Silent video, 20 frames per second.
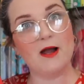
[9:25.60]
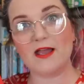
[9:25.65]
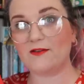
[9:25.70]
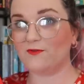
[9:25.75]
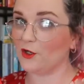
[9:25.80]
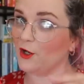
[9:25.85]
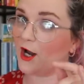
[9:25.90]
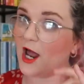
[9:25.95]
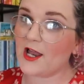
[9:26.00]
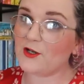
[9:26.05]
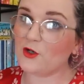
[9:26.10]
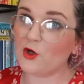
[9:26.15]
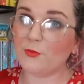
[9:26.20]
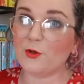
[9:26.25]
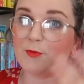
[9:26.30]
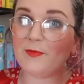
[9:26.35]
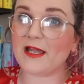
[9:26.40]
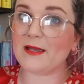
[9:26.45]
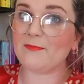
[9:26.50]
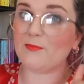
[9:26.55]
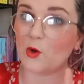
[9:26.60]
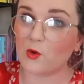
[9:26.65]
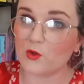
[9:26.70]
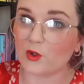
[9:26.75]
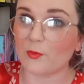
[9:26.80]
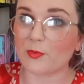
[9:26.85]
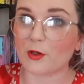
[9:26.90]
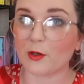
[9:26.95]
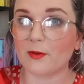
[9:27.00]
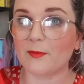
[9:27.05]
if you like normal people,
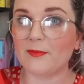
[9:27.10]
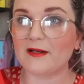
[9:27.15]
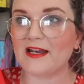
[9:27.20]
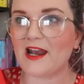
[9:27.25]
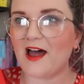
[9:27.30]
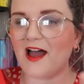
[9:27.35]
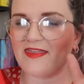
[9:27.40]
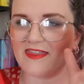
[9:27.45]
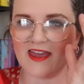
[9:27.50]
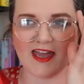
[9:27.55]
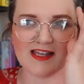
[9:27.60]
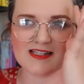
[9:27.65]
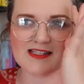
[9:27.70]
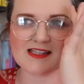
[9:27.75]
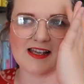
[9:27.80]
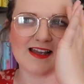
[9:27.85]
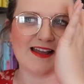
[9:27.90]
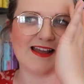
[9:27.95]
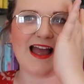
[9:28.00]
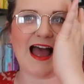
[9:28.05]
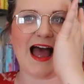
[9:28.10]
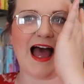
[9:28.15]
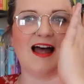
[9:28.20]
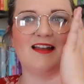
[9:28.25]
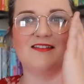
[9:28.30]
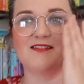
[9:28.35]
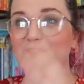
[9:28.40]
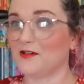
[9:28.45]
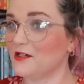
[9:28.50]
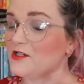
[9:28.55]
you'll probably like this,
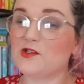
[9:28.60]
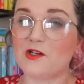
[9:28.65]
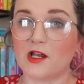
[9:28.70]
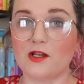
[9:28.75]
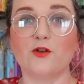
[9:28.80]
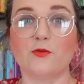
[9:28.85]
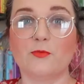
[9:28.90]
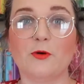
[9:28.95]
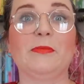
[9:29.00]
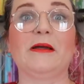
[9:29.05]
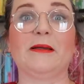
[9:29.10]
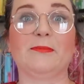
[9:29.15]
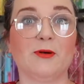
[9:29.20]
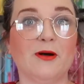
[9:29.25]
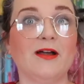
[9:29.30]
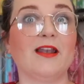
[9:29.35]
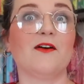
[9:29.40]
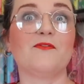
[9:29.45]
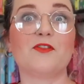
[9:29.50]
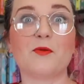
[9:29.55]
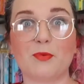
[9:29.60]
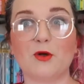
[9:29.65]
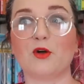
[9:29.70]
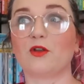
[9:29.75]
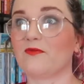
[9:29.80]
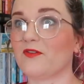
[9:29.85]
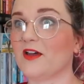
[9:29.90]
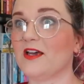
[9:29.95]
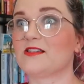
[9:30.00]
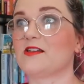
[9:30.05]
and I do like normal people. I love the
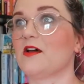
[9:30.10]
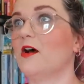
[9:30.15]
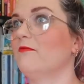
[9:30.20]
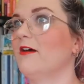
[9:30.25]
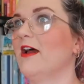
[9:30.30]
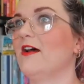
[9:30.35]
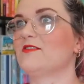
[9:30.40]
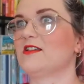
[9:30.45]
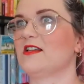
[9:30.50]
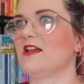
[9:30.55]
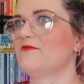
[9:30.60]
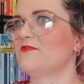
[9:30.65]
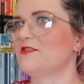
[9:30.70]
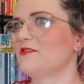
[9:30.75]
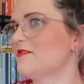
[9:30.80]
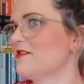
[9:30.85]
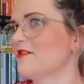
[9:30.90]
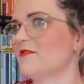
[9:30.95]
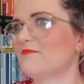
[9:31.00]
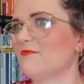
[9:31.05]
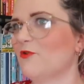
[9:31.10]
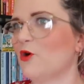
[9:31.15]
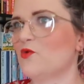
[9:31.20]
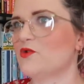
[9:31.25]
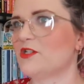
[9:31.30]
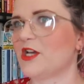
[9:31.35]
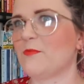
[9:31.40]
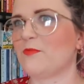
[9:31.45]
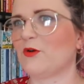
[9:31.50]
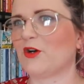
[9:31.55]
book the first time around, I loved the
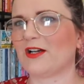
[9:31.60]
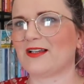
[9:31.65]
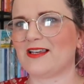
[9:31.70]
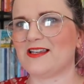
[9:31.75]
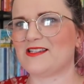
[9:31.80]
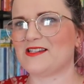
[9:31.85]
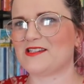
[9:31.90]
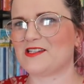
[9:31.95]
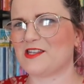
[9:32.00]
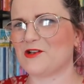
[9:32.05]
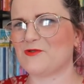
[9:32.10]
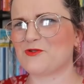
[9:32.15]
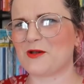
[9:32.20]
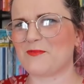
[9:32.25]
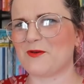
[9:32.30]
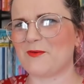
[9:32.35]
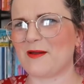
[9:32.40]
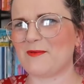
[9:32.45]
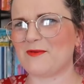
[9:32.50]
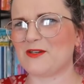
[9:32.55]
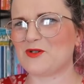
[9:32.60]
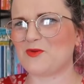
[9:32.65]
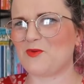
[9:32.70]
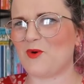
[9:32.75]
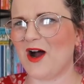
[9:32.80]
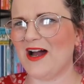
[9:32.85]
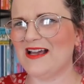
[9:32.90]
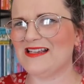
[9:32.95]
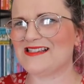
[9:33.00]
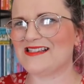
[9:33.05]
audiobook, I'd listened to the audiobook maybe
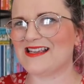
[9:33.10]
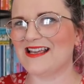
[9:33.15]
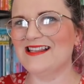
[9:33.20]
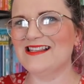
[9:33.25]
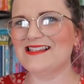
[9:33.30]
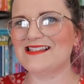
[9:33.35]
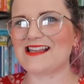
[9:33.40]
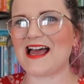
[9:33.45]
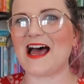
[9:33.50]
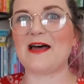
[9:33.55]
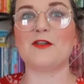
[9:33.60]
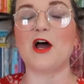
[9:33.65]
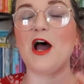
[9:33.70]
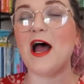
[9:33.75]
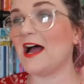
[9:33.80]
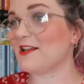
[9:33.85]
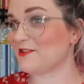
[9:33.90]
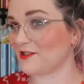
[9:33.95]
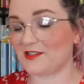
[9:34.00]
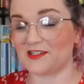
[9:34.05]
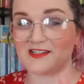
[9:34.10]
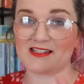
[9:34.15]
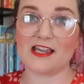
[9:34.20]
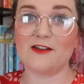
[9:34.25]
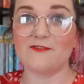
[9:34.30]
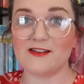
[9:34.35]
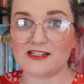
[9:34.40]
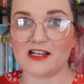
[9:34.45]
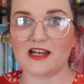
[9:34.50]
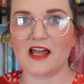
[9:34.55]
twice since, and the
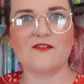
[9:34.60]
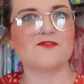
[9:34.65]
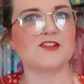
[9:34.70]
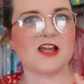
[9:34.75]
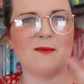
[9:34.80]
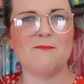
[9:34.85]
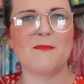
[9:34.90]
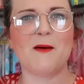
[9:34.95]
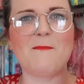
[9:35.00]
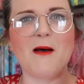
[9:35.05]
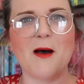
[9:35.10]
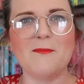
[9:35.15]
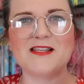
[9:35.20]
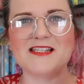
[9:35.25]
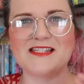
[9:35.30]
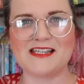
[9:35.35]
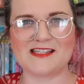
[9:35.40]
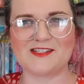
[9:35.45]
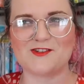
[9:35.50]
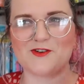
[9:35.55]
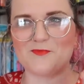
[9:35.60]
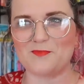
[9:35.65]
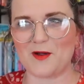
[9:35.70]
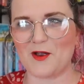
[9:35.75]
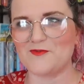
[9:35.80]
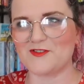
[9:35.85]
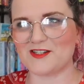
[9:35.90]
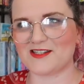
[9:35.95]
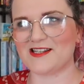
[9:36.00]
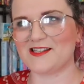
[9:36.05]
series I loved, and my mum and sister have
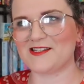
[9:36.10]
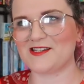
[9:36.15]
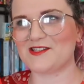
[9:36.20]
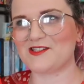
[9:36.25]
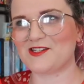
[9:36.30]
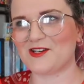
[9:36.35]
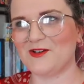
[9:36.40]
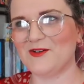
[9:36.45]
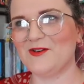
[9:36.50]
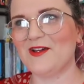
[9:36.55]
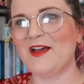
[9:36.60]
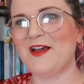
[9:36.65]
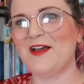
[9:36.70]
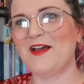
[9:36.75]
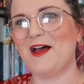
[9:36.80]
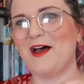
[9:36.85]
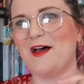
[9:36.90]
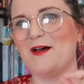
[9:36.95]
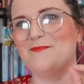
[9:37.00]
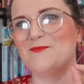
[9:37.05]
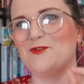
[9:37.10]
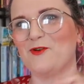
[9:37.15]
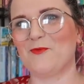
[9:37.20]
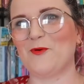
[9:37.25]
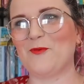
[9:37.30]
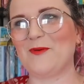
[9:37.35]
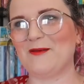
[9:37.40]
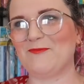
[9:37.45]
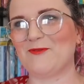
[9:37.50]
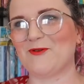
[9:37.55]
both just listened to um,
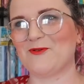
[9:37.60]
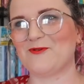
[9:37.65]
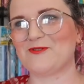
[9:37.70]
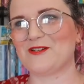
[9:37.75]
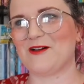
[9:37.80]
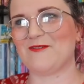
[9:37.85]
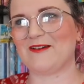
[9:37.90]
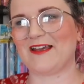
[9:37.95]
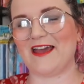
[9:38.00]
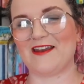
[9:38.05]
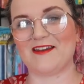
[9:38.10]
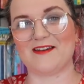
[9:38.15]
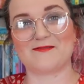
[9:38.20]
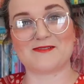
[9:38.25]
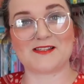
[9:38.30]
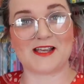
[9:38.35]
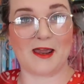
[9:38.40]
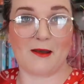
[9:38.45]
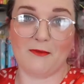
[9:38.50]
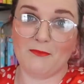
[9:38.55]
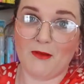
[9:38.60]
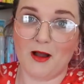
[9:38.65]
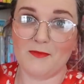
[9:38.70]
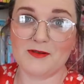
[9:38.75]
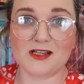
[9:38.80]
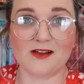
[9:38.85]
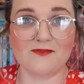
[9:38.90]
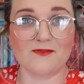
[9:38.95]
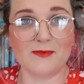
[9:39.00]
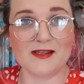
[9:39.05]
Normal People on audio again, and I was thinking, might
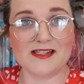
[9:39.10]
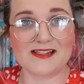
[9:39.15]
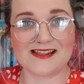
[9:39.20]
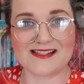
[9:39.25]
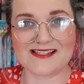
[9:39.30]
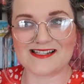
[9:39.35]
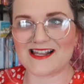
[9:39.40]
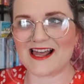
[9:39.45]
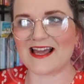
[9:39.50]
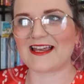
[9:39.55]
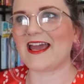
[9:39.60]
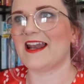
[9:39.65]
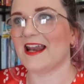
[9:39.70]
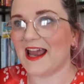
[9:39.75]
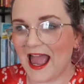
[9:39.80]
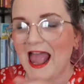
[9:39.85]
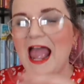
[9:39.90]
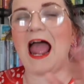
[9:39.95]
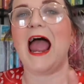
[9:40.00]
be time for me to listen to that again.